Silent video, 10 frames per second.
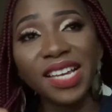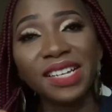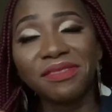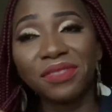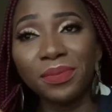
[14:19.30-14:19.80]

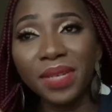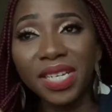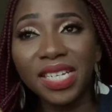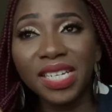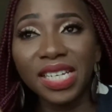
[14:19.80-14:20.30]
for
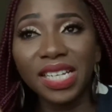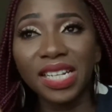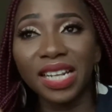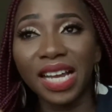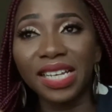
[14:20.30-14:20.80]
me,
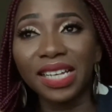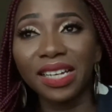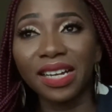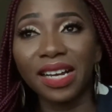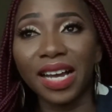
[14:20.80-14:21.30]
like,
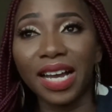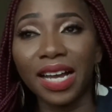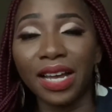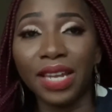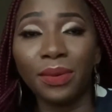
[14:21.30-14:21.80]

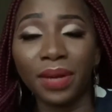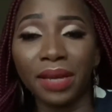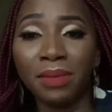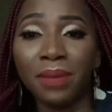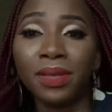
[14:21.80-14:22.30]
anyway,
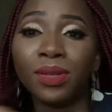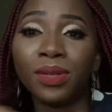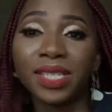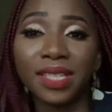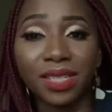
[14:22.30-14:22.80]
maybe those
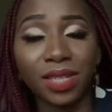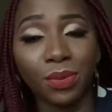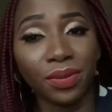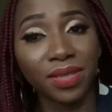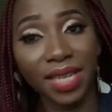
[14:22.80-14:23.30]
in Nigeria
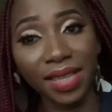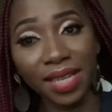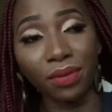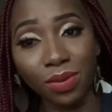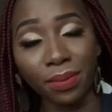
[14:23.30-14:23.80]
wouldn't see it
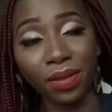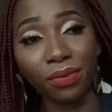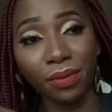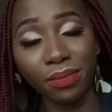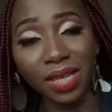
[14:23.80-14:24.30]
that way, but for
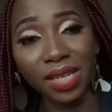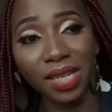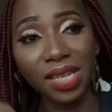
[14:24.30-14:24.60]
me,